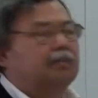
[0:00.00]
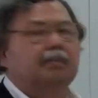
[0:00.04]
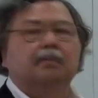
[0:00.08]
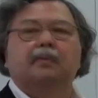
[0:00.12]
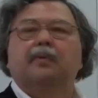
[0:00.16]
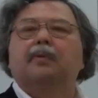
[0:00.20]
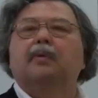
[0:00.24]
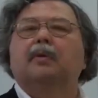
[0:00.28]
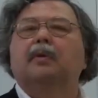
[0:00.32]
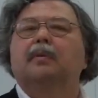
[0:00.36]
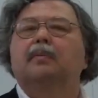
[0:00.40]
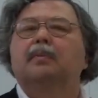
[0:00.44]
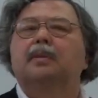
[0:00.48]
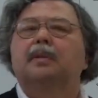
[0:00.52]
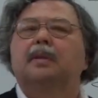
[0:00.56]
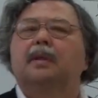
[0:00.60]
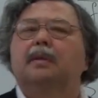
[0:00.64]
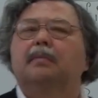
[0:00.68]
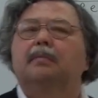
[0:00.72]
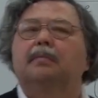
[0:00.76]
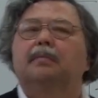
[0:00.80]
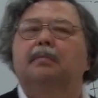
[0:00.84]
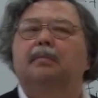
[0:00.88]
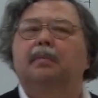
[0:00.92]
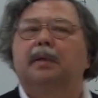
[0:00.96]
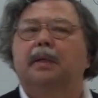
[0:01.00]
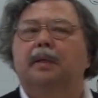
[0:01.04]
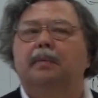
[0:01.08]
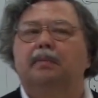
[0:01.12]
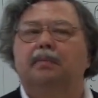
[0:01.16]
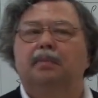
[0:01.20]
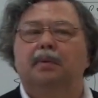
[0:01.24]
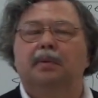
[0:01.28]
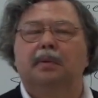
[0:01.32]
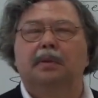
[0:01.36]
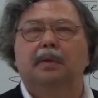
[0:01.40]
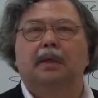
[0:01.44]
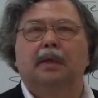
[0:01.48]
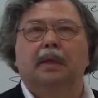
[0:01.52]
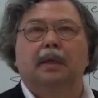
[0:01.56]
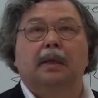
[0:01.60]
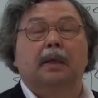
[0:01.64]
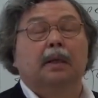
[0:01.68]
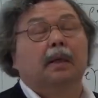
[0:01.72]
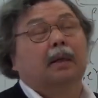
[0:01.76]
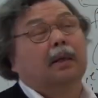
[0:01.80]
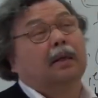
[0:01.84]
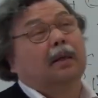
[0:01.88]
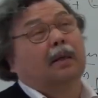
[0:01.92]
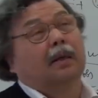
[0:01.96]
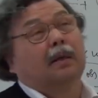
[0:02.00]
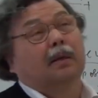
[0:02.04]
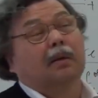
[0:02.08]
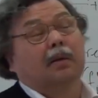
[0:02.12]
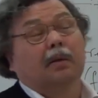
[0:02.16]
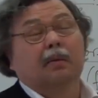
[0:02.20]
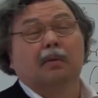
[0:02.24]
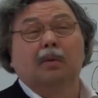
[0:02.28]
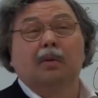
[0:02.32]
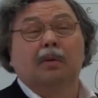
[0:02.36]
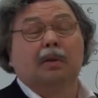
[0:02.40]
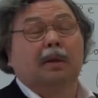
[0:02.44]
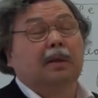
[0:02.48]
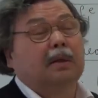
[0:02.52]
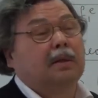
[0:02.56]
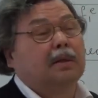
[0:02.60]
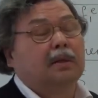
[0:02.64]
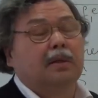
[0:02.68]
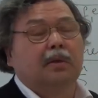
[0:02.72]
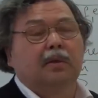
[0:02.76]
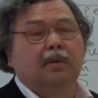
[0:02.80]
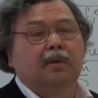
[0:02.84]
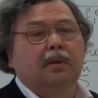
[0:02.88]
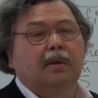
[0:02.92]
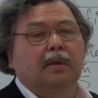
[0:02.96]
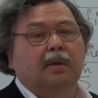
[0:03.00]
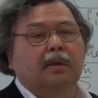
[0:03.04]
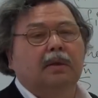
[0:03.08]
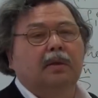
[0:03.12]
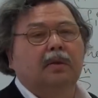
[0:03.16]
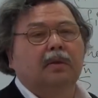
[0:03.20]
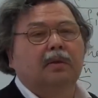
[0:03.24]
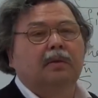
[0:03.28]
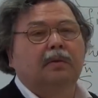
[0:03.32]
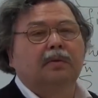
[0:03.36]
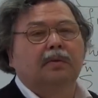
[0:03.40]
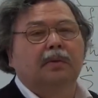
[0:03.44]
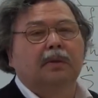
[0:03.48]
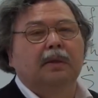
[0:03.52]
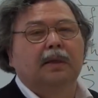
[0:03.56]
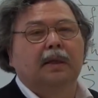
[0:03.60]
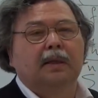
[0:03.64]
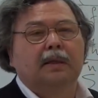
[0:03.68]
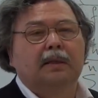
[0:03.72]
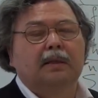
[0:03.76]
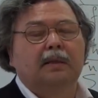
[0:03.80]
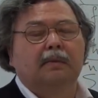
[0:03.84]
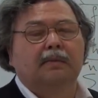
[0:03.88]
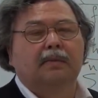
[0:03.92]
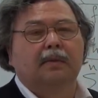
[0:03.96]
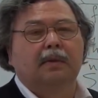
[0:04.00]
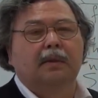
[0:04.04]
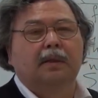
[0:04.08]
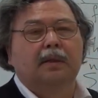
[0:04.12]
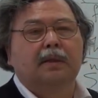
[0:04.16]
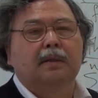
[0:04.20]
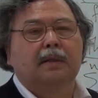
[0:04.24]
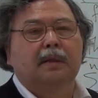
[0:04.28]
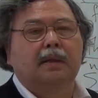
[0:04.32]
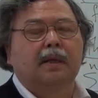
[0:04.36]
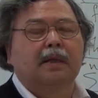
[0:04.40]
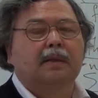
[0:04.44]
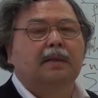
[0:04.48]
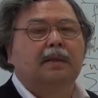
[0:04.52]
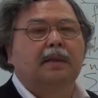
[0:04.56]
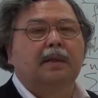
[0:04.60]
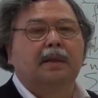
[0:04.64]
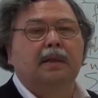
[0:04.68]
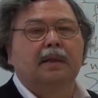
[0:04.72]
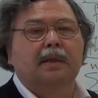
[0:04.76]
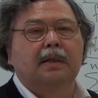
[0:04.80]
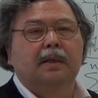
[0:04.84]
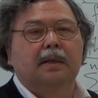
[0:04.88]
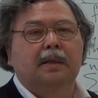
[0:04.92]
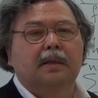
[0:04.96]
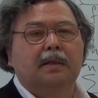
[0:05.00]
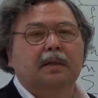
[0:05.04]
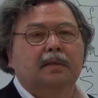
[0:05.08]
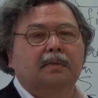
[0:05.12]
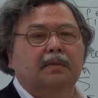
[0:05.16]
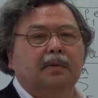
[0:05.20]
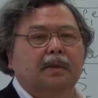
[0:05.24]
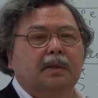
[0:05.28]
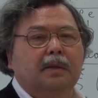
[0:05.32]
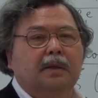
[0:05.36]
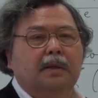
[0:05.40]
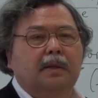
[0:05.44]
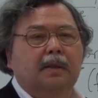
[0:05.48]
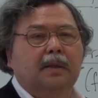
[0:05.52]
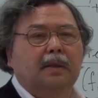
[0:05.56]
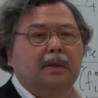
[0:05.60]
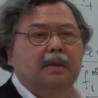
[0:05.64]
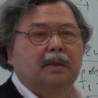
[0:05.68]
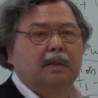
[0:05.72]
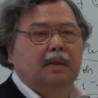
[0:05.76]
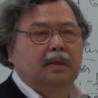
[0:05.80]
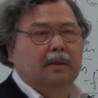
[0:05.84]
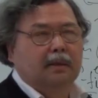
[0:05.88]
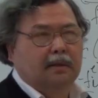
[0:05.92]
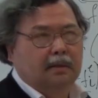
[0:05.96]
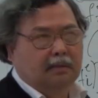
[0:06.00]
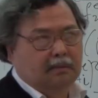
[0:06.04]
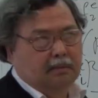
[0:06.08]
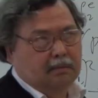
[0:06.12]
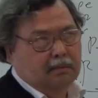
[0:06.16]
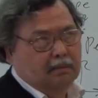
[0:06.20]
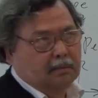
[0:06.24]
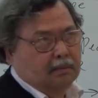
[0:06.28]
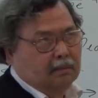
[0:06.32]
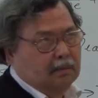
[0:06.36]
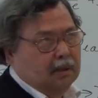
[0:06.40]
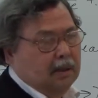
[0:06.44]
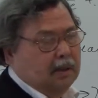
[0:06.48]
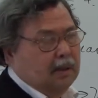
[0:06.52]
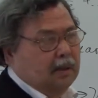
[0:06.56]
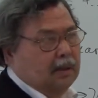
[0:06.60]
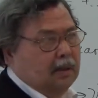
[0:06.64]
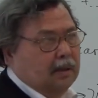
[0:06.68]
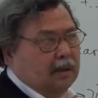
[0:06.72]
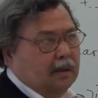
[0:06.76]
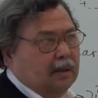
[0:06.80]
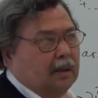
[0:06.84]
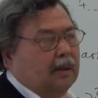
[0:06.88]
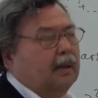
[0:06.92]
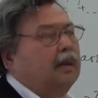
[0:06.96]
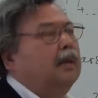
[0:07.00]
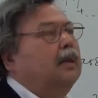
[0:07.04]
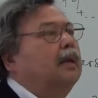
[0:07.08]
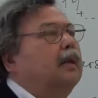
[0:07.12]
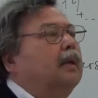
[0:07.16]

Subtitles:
from some report. Only it's not for this last year. It's for the year for